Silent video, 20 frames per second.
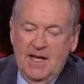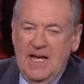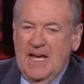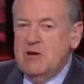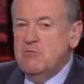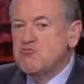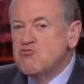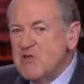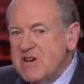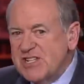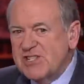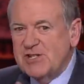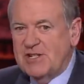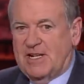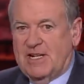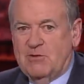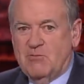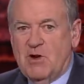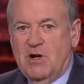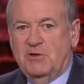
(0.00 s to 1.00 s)
He
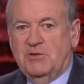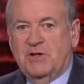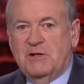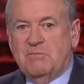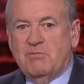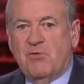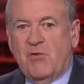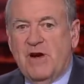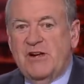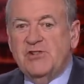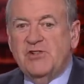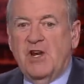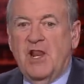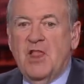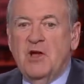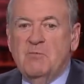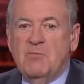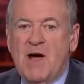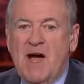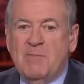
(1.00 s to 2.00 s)
recently wrote that
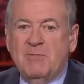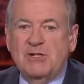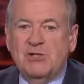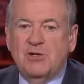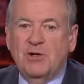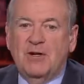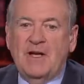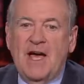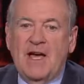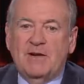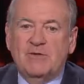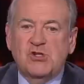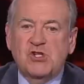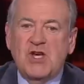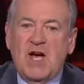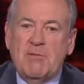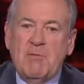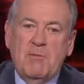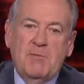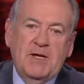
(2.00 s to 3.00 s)
President Obama took out
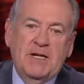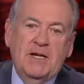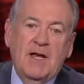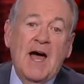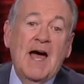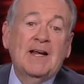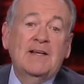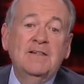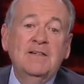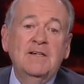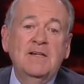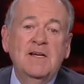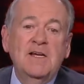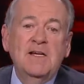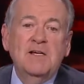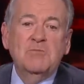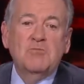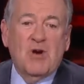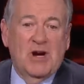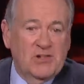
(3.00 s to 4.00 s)
Osama bin Laden,
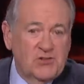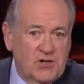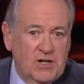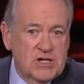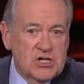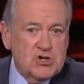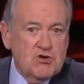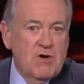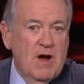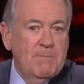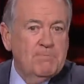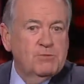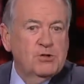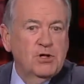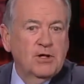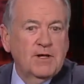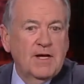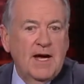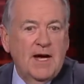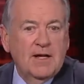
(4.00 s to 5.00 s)
President Trump
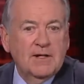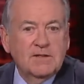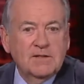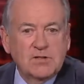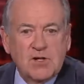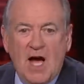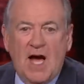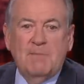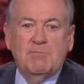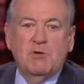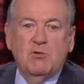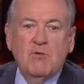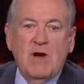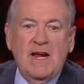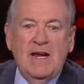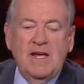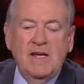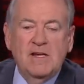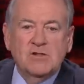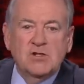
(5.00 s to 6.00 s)
took out top
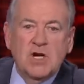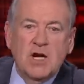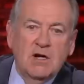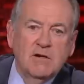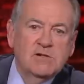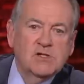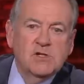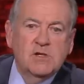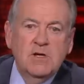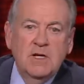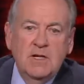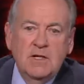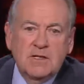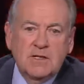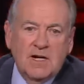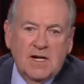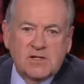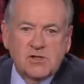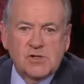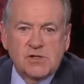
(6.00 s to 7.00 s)
Iranian terrorist
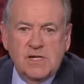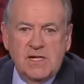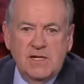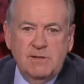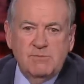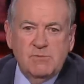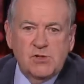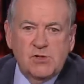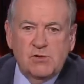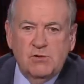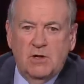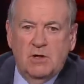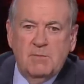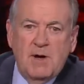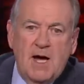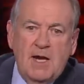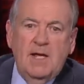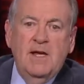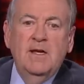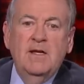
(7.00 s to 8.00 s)
Qasem
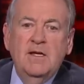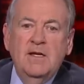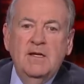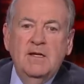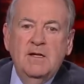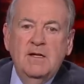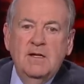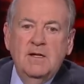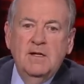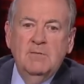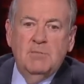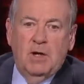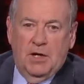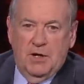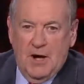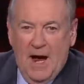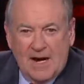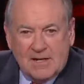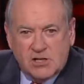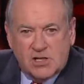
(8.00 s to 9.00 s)
Soleimani, but
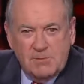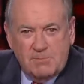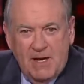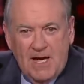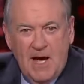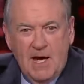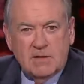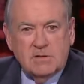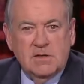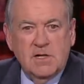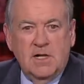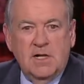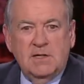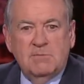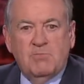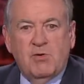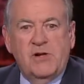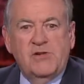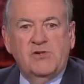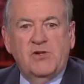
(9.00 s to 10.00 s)
not to be
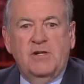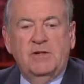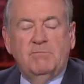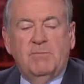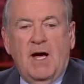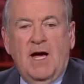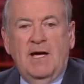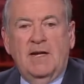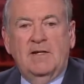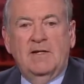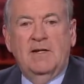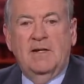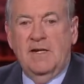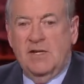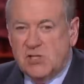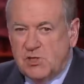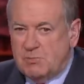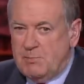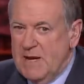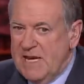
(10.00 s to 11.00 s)
outdone, President Biden and
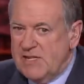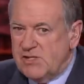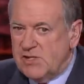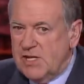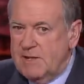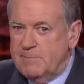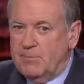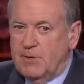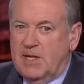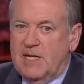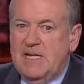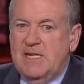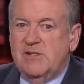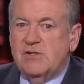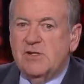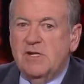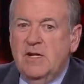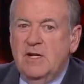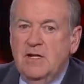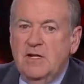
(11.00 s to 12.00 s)
his PC
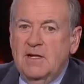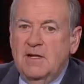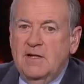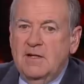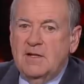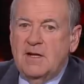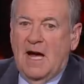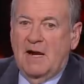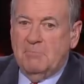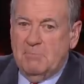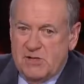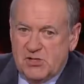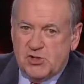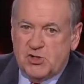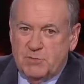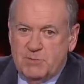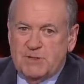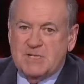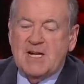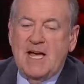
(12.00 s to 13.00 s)
police got
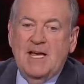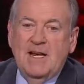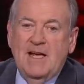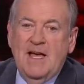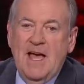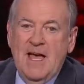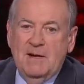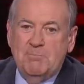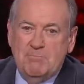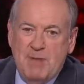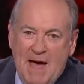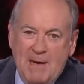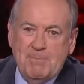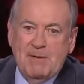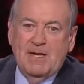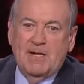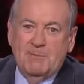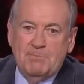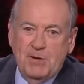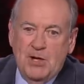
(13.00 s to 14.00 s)
Mr. Potato Head
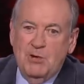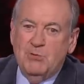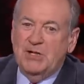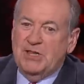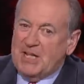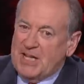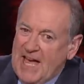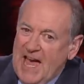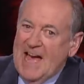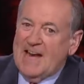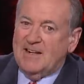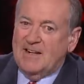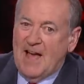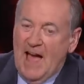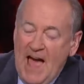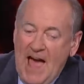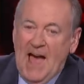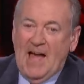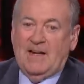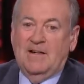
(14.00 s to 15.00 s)
Pepe Le Pew and the Cat in the
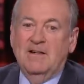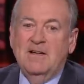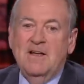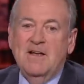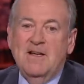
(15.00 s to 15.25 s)
Hat.